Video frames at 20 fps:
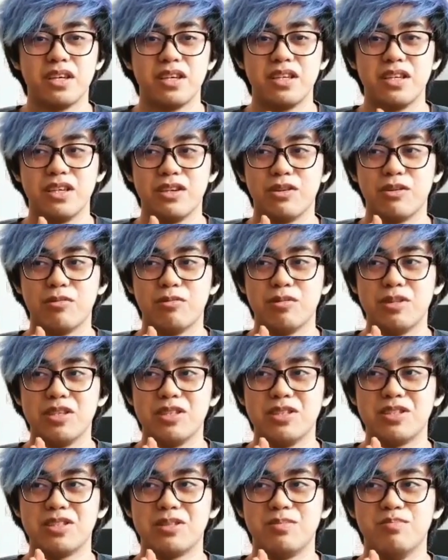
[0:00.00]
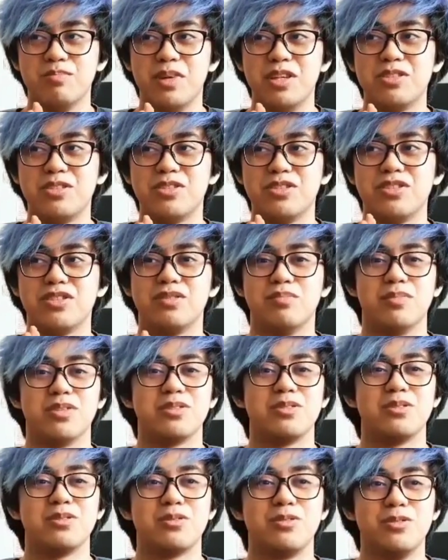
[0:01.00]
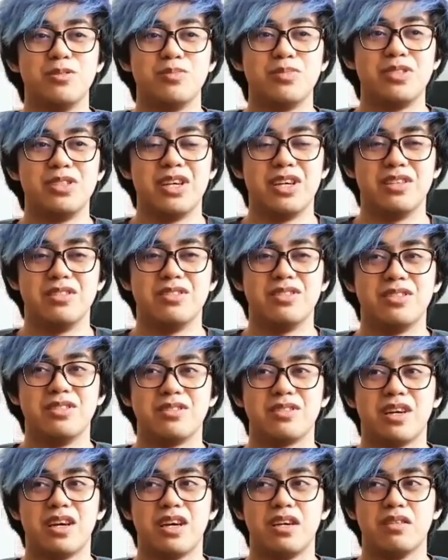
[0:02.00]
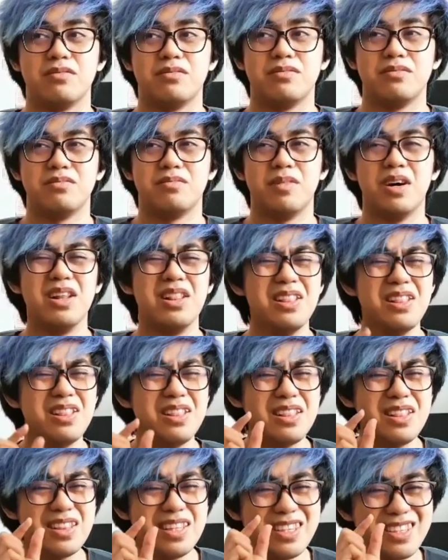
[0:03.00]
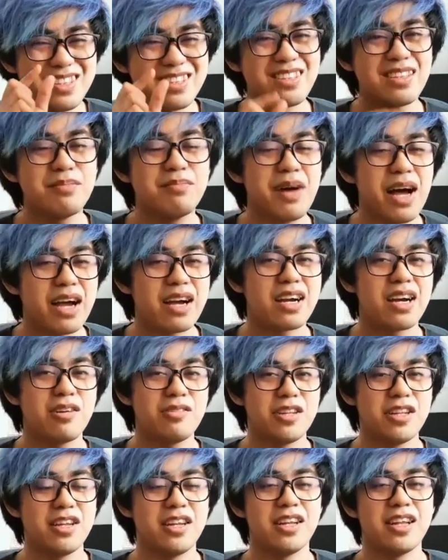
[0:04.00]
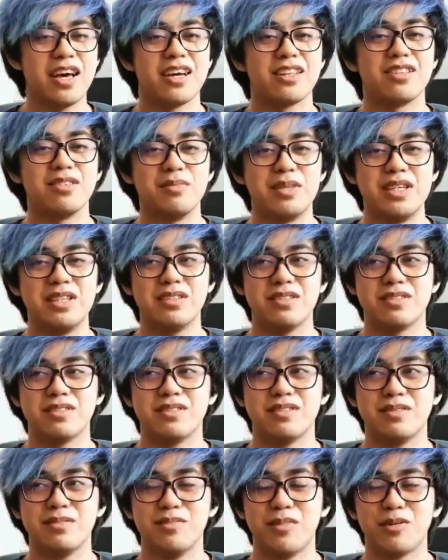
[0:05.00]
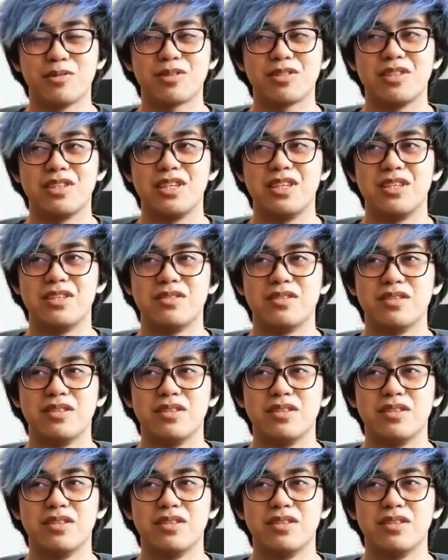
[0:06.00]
he always mentions muscle groups, and since I have a little background in anatomy, mostly